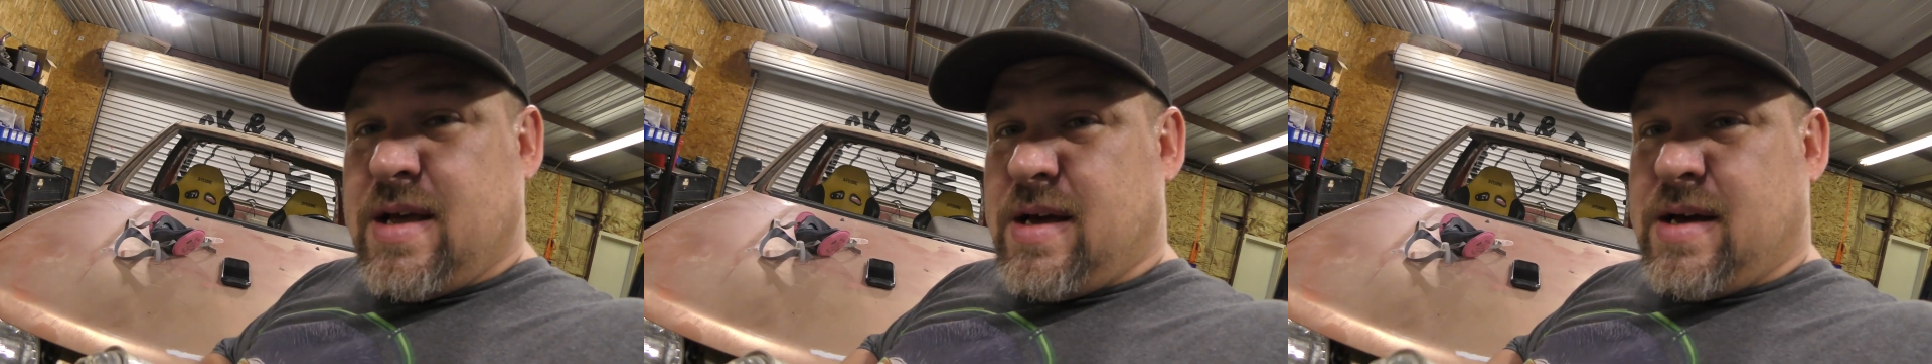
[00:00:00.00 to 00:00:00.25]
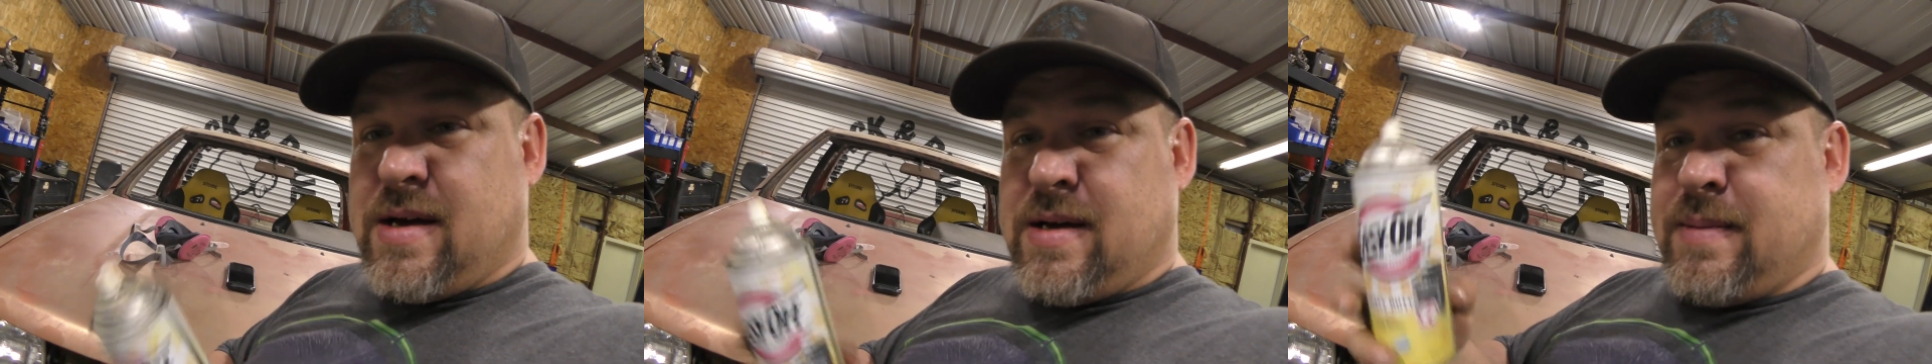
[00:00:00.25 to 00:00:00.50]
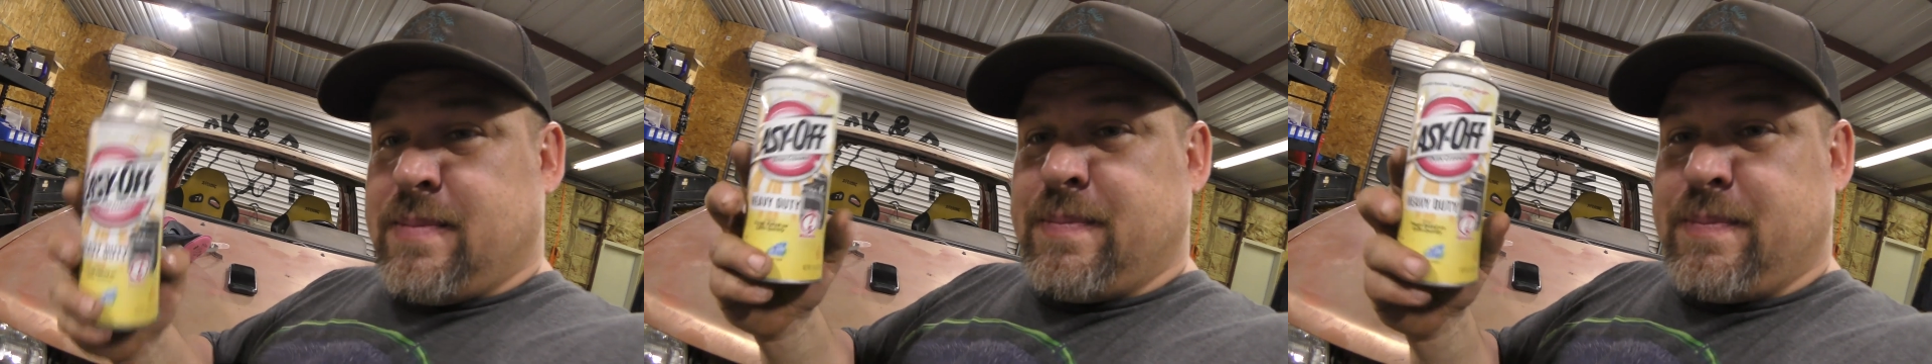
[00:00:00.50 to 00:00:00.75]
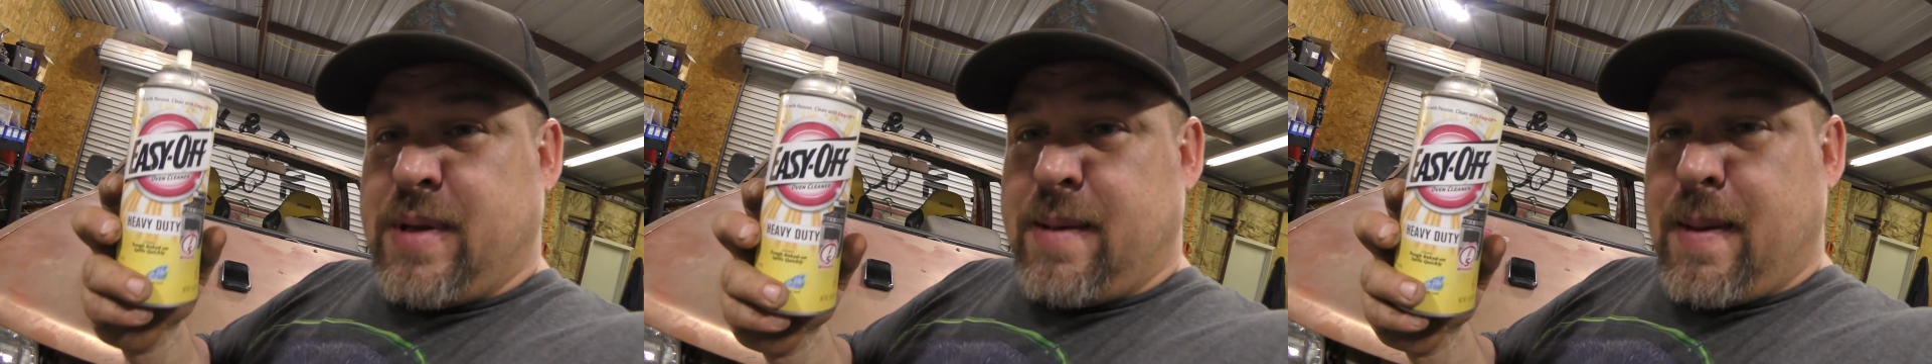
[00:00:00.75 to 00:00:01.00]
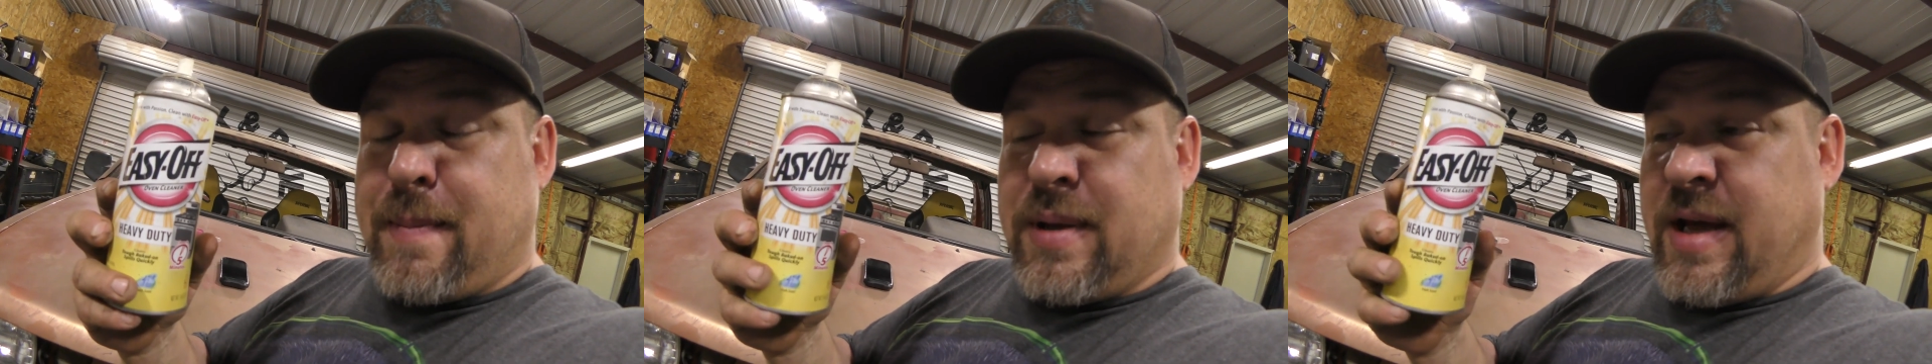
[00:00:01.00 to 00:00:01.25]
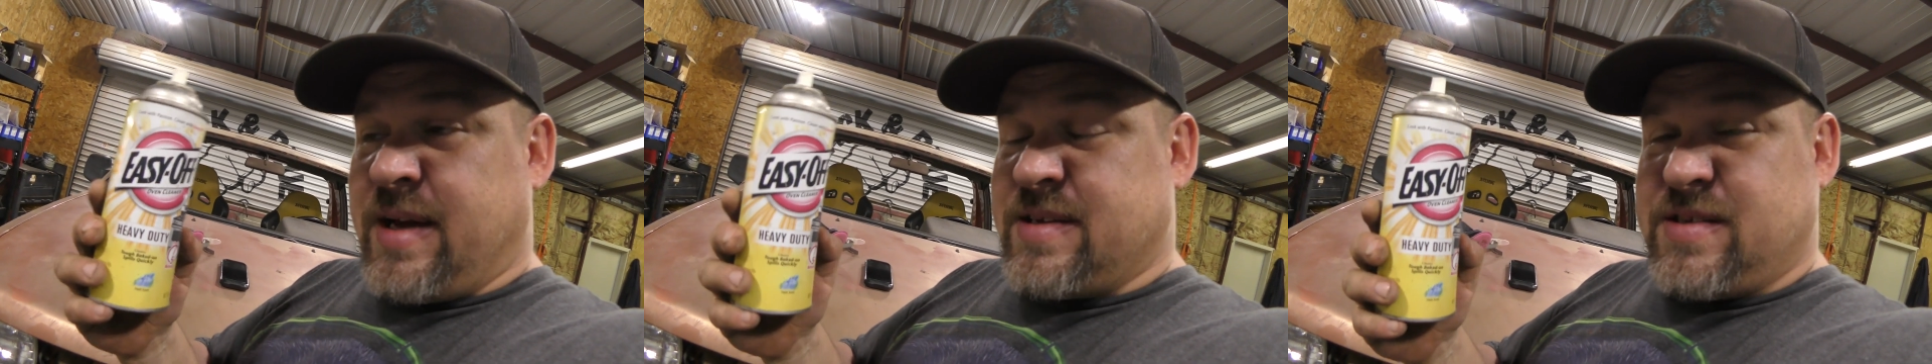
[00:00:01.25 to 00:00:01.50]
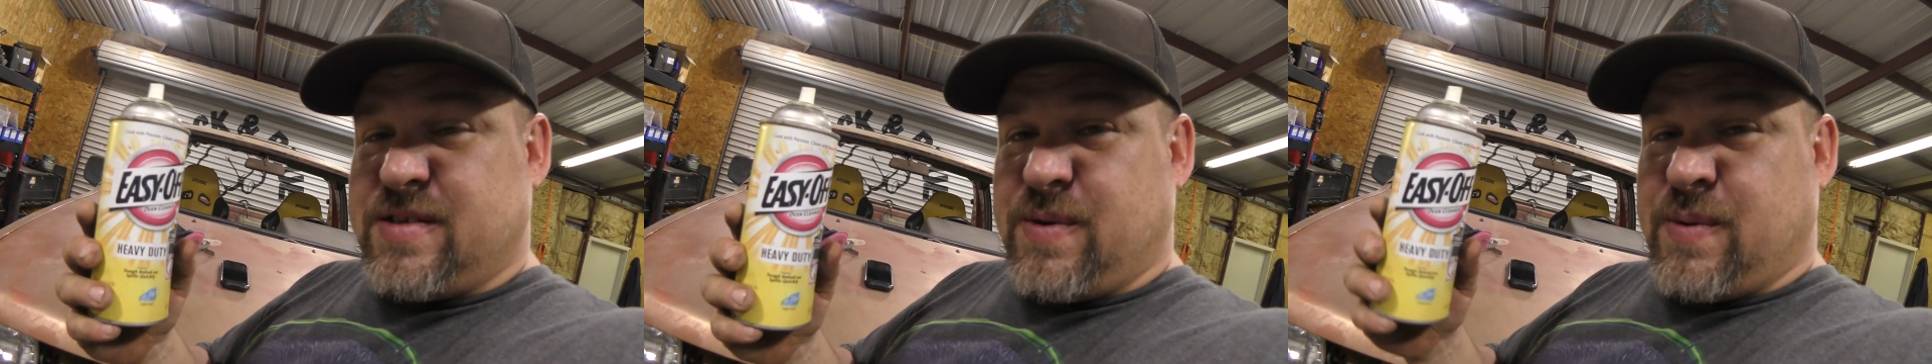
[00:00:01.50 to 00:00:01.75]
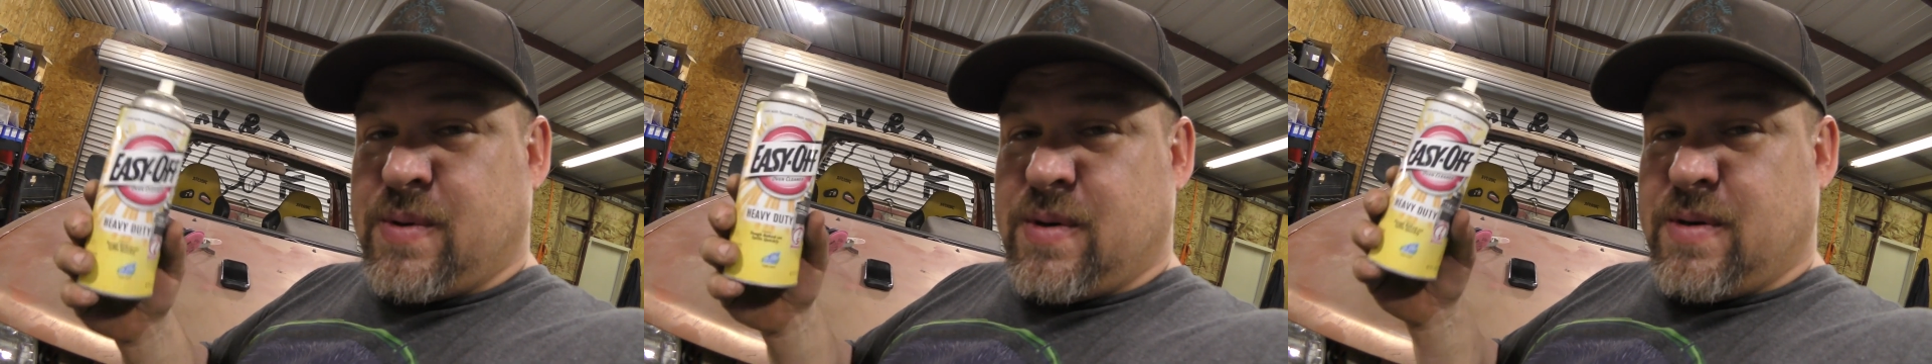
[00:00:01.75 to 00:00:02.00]
PB Blast
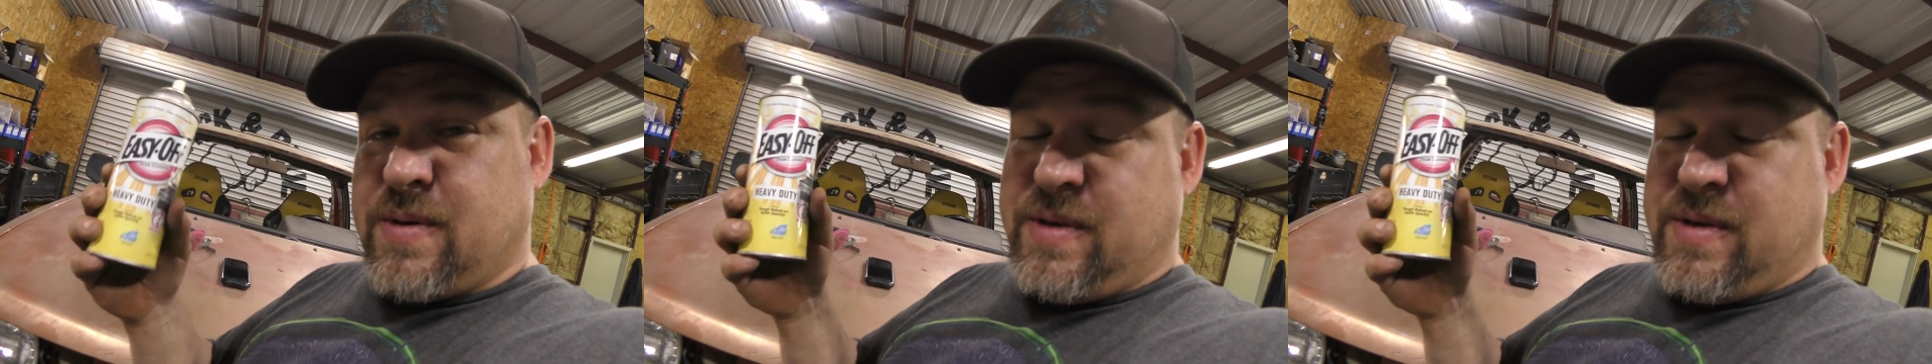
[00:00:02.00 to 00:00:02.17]
or